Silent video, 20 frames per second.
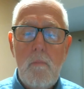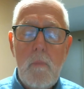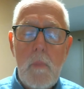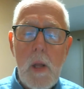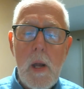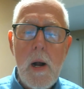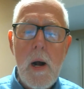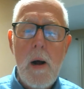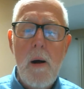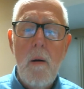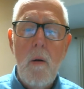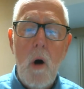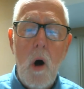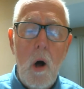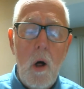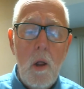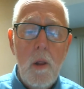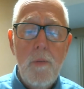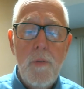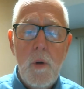
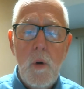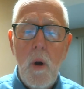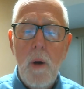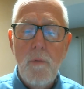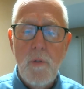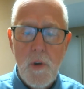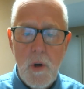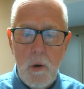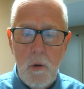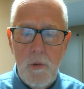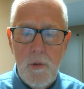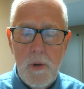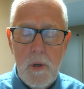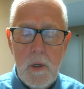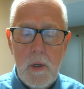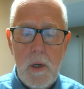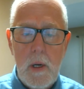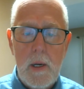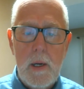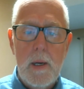All of you have
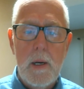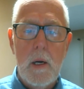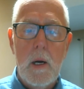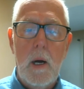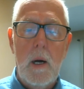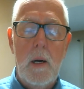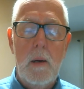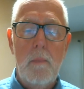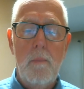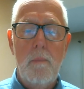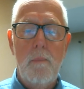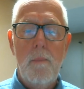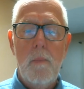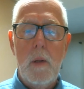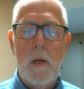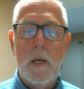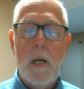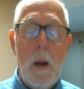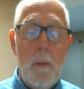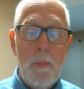chosen
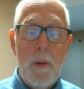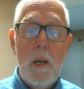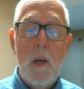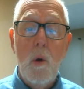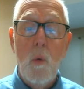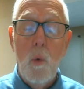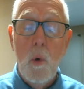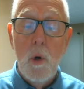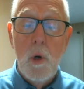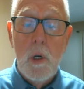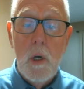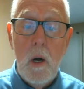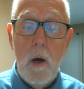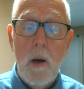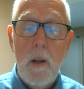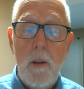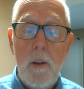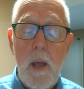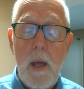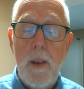a company to work
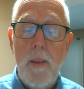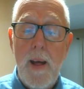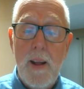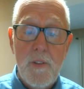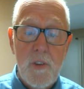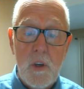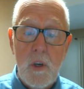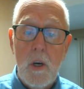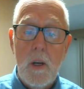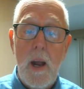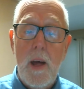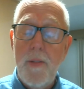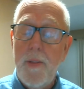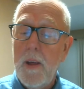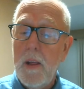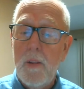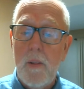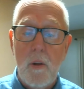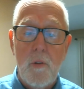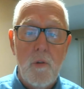on, and that's good. I
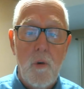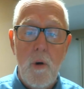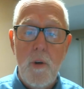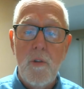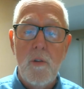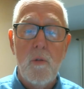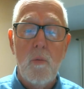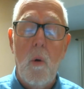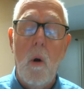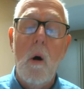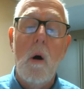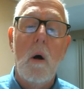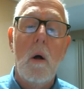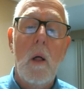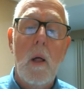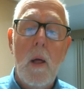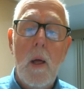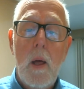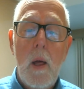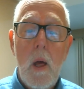think the choices were
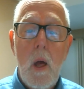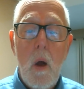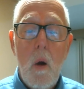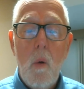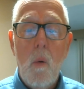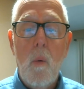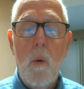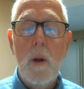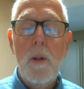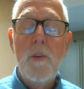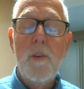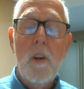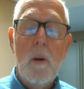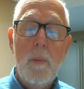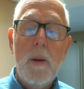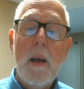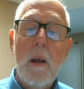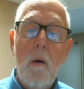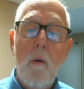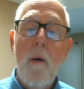all ones
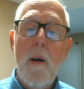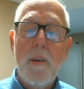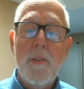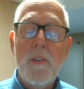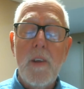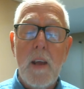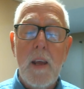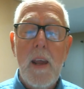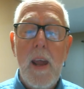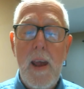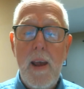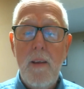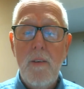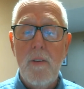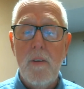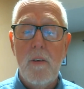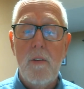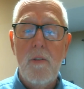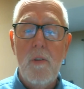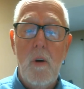that'll be interesting
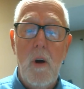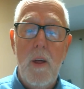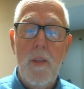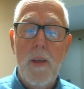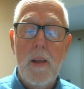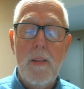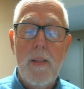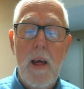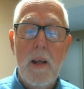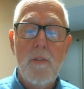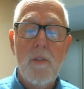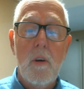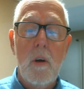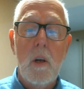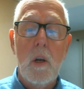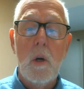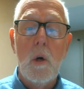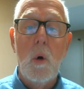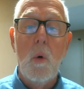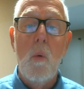cases, so I think that's
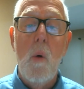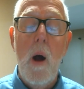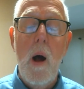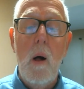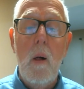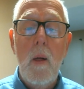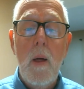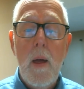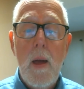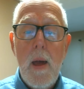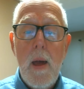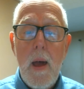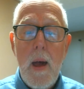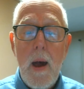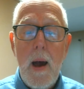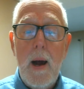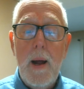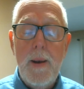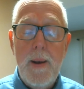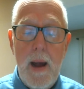going to go well.
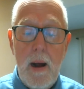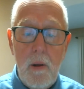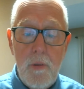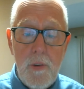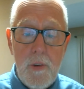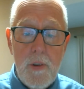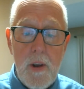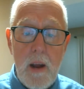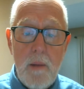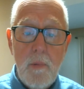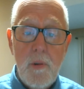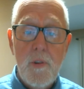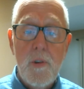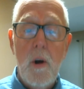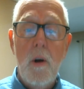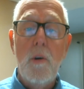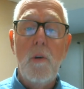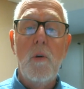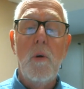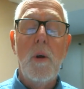Now's the time to
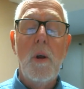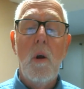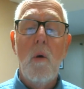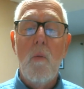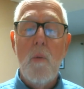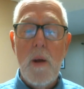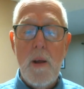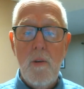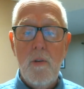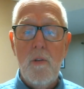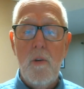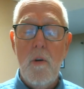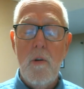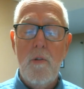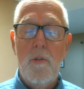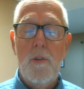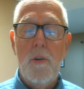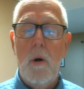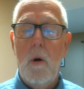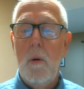start doing your
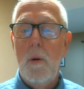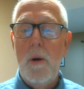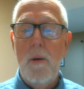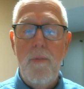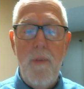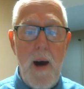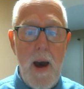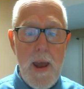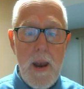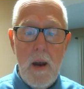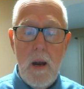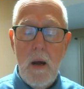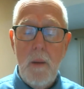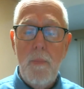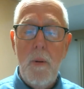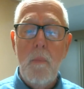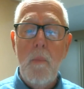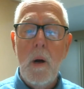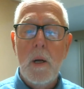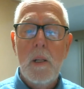research. So divide it
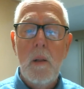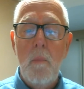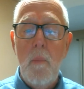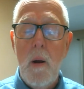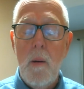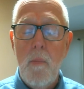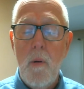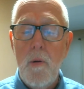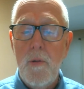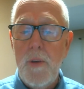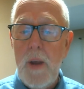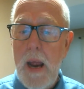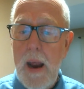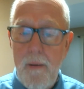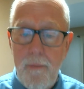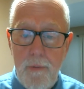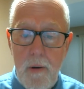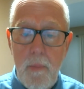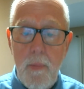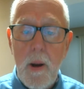up among the members.
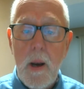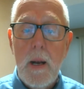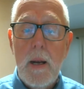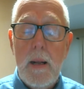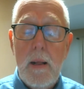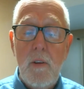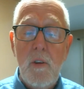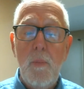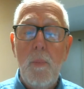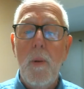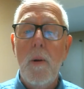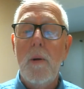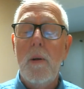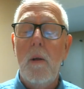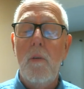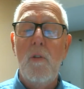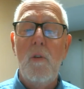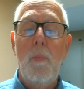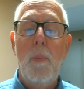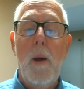Everybody needs to
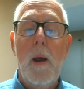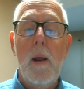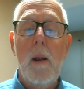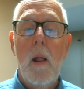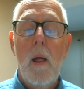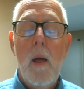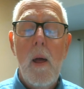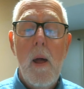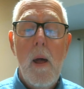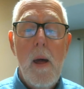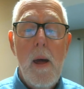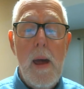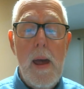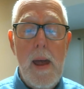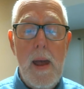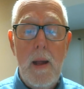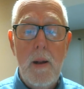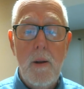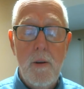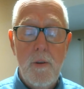participate.
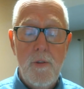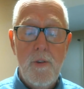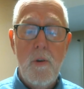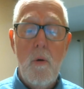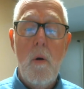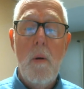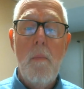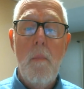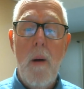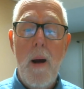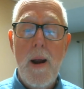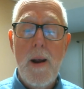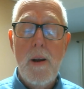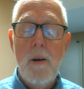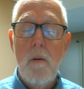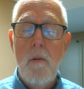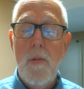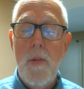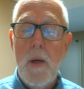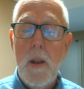And just a
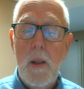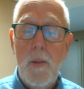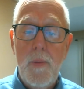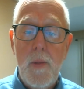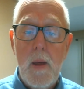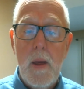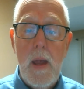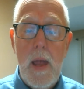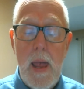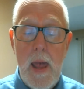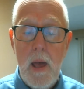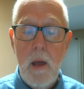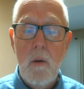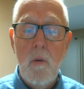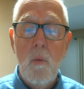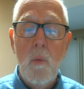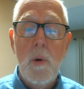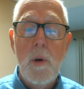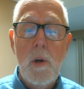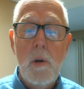reminder that at the
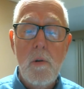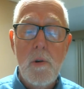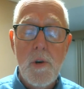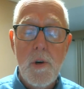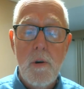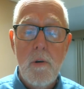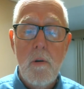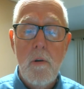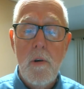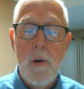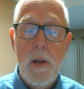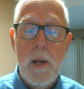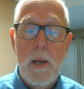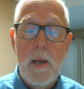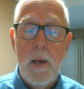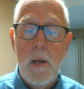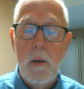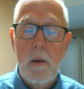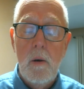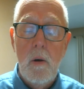end, when you turn
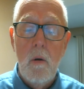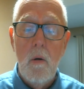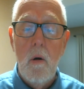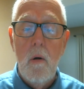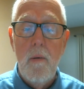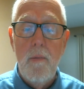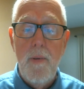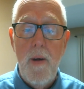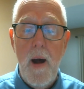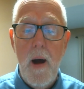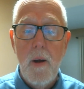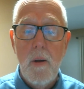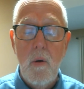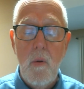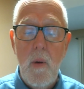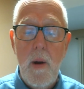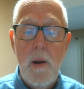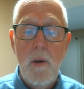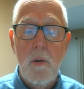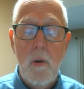in your
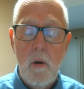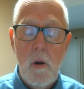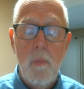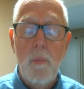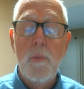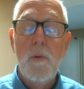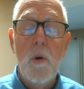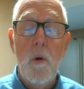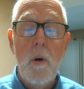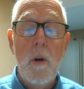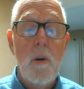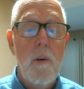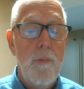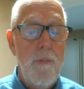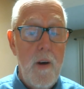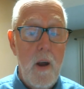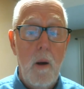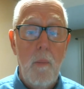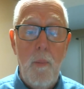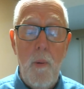evaluation, you turn in your
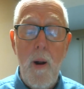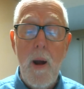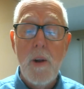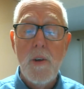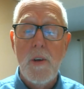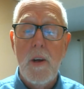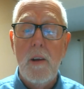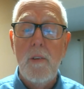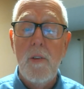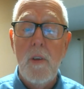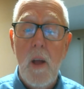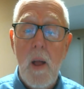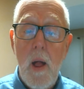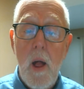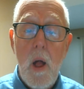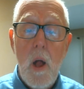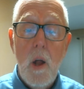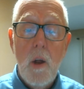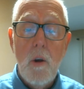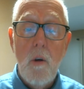final projects,
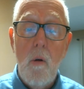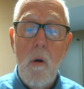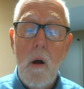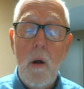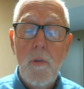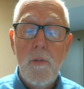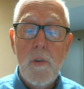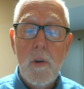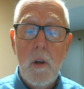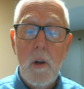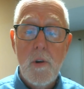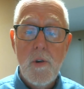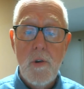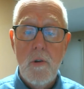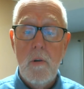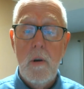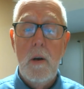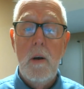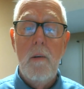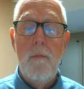you're also going to
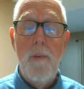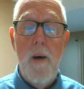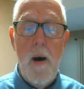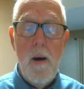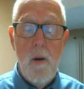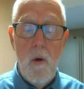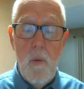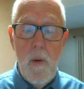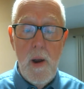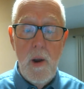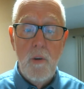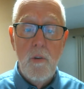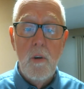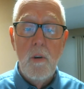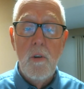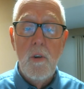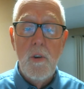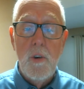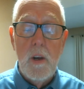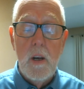turn in an
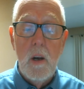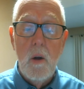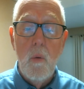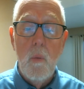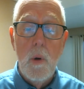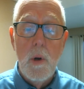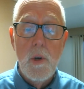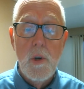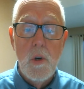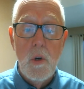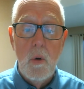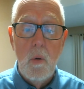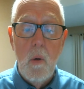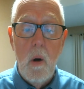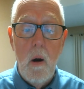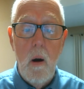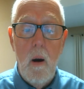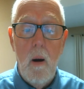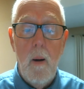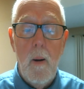evaluation sheet in which
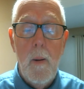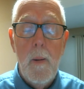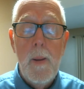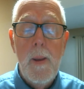you are